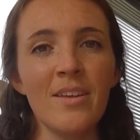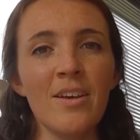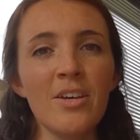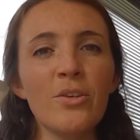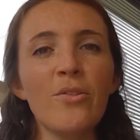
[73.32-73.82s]

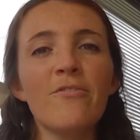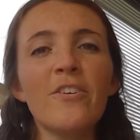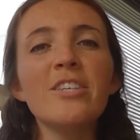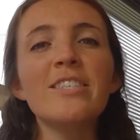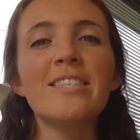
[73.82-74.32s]
So the
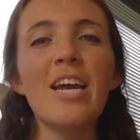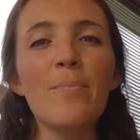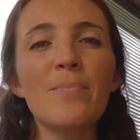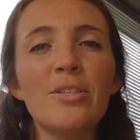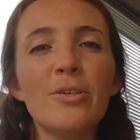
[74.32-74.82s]
first
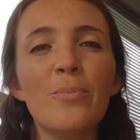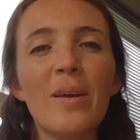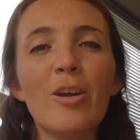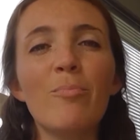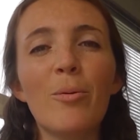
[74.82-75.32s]
step to
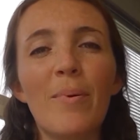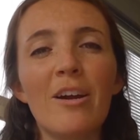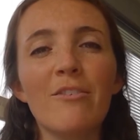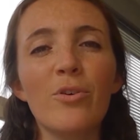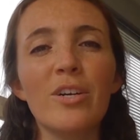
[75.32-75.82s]
being
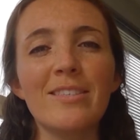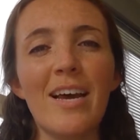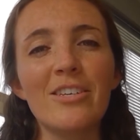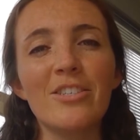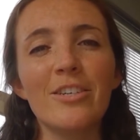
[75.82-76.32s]
prepared for
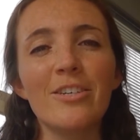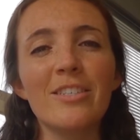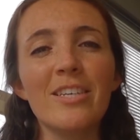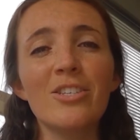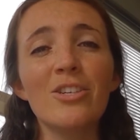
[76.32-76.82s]
disasters
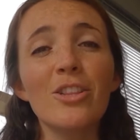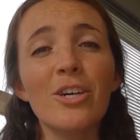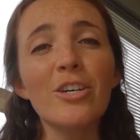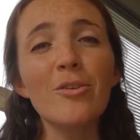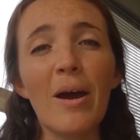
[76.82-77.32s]
is to
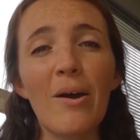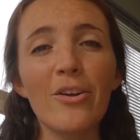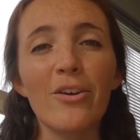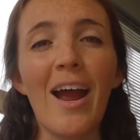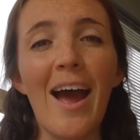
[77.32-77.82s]
learn about
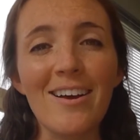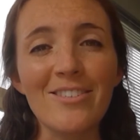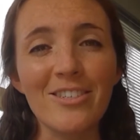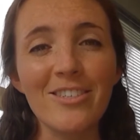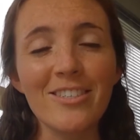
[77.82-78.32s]
your
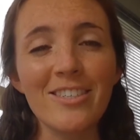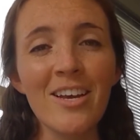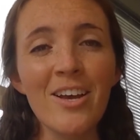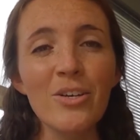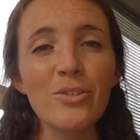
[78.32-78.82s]
hazards.
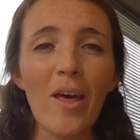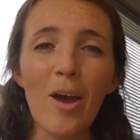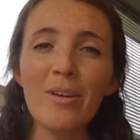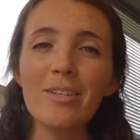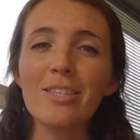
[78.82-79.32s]
So that
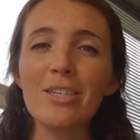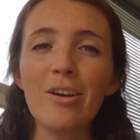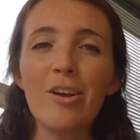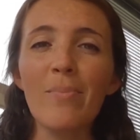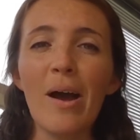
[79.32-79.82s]
means
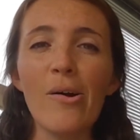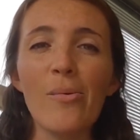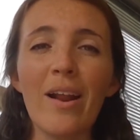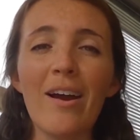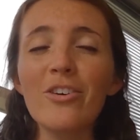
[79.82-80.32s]
learning about
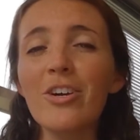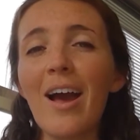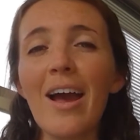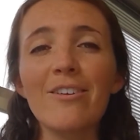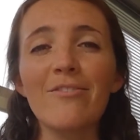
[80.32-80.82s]
whatever
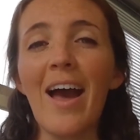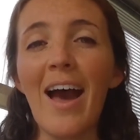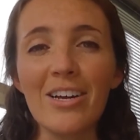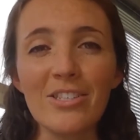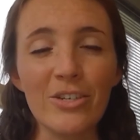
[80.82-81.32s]
kind of
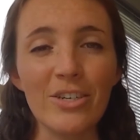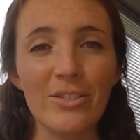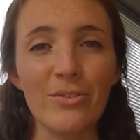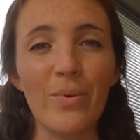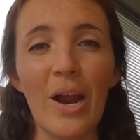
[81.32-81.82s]
hazard is
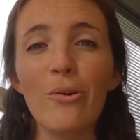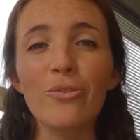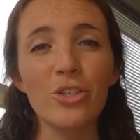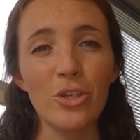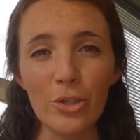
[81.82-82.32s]
around
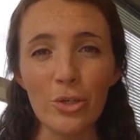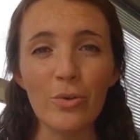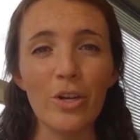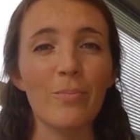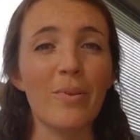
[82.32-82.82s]
you,
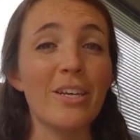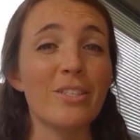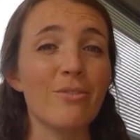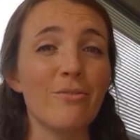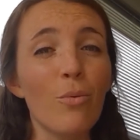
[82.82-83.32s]
your place
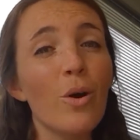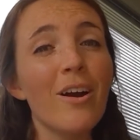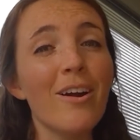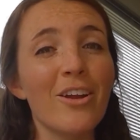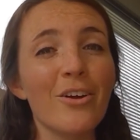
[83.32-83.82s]
of
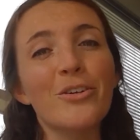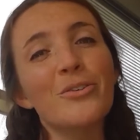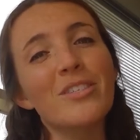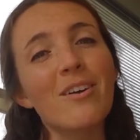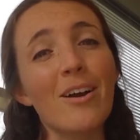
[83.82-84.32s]
work, your new
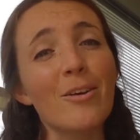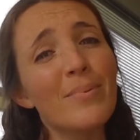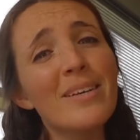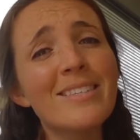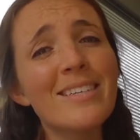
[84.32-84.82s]
startup
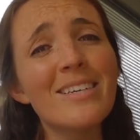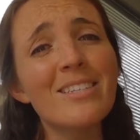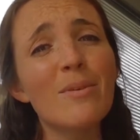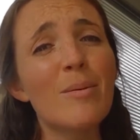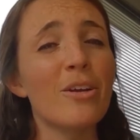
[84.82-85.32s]

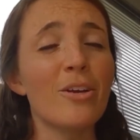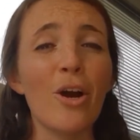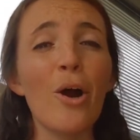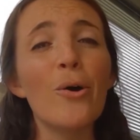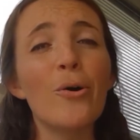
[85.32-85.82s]
business, maybe your
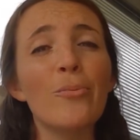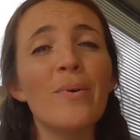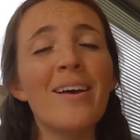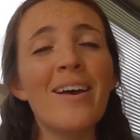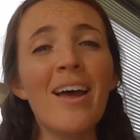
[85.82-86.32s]
home,
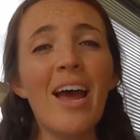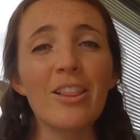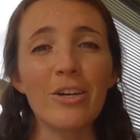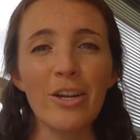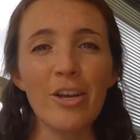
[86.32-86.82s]
and
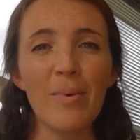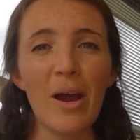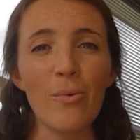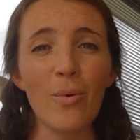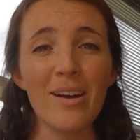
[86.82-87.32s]
learning
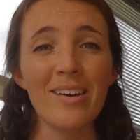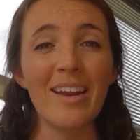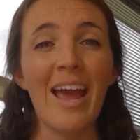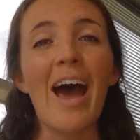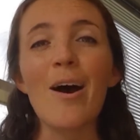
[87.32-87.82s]
about what could
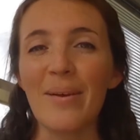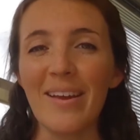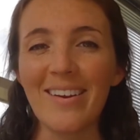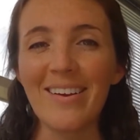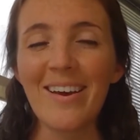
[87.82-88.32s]

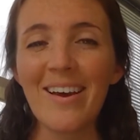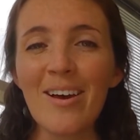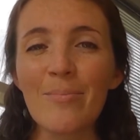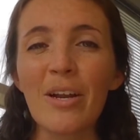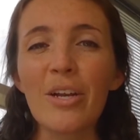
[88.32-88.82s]
happen.
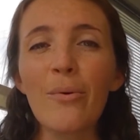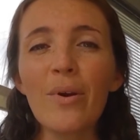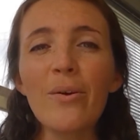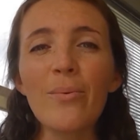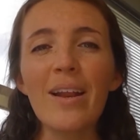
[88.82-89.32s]
By
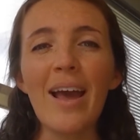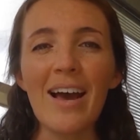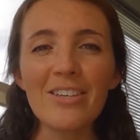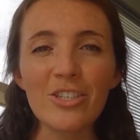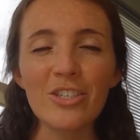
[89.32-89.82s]
knowing what
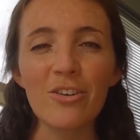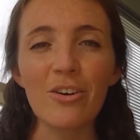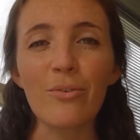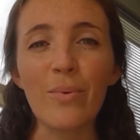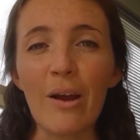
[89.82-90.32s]
hazards
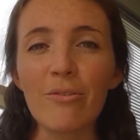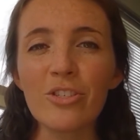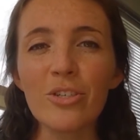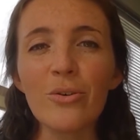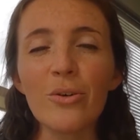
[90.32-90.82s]
are around
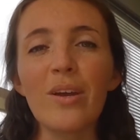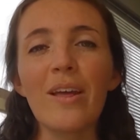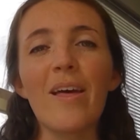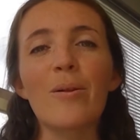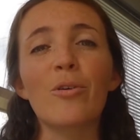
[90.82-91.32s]
you, you can
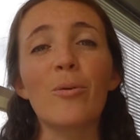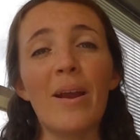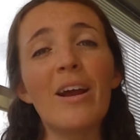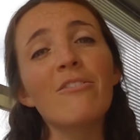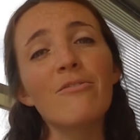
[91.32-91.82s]
then
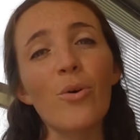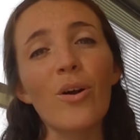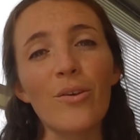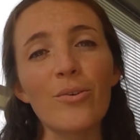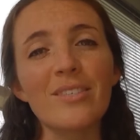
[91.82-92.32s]
prepare for
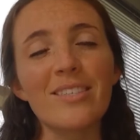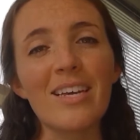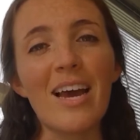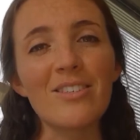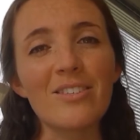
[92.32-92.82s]
those
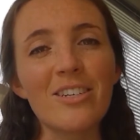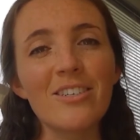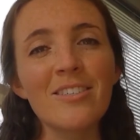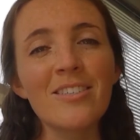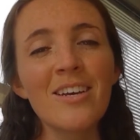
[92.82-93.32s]

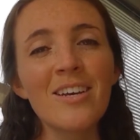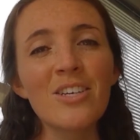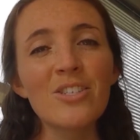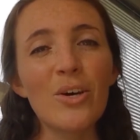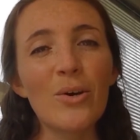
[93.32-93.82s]
disasters.
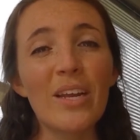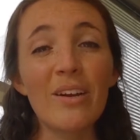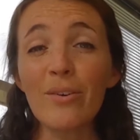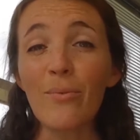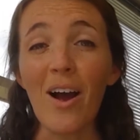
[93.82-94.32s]
So here
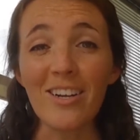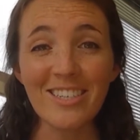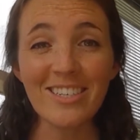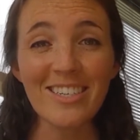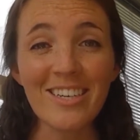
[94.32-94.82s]
in
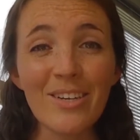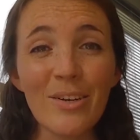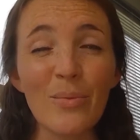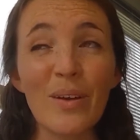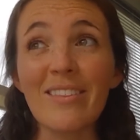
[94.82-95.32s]

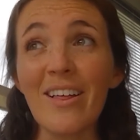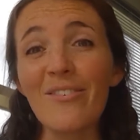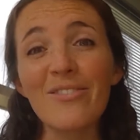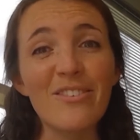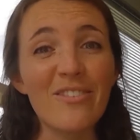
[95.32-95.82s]
Washington, we
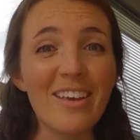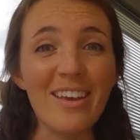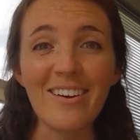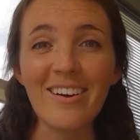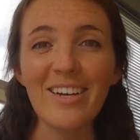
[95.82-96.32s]
love living
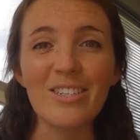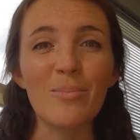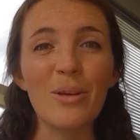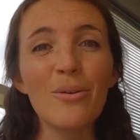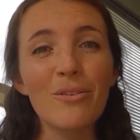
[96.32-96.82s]
here. It's
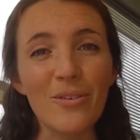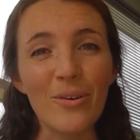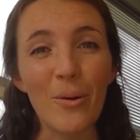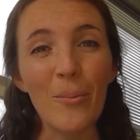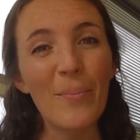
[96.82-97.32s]

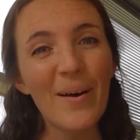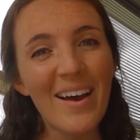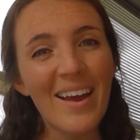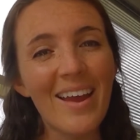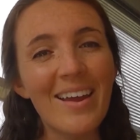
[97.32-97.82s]
beautiful,
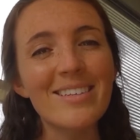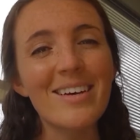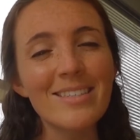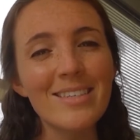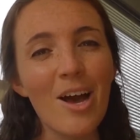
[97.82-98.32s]
but it
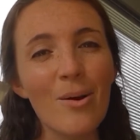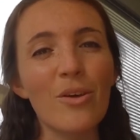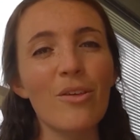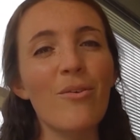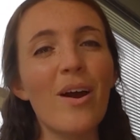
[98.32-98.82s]
does come
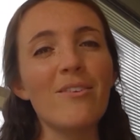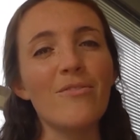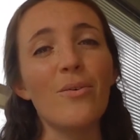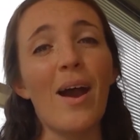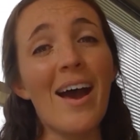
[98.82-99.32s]
with quite a
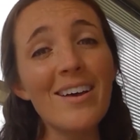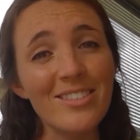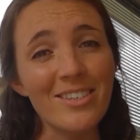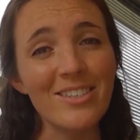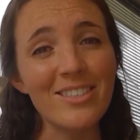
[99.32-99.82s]
few
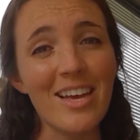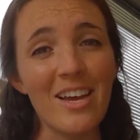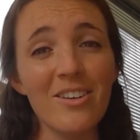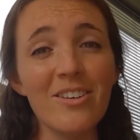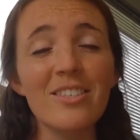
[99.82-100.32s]
hazards that
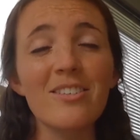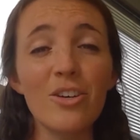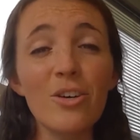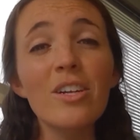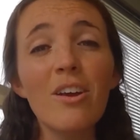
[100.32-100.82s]

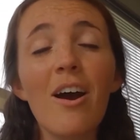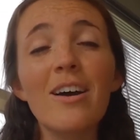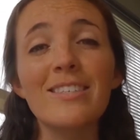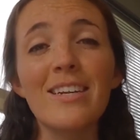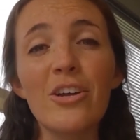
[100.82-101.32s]
could
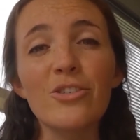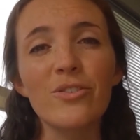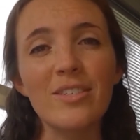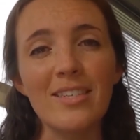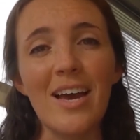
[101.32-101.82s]
cause natural
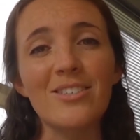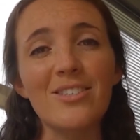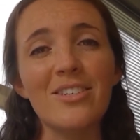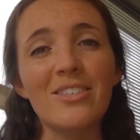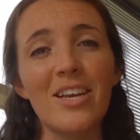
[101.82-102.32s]

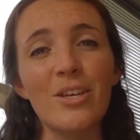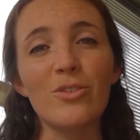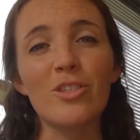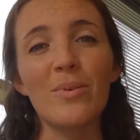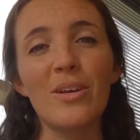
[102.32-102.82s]
disasters that you
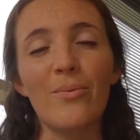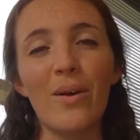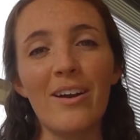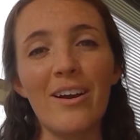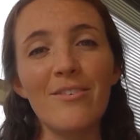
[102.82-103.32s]
should be
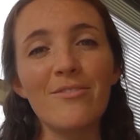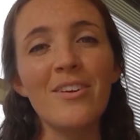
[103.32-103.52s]
aware of.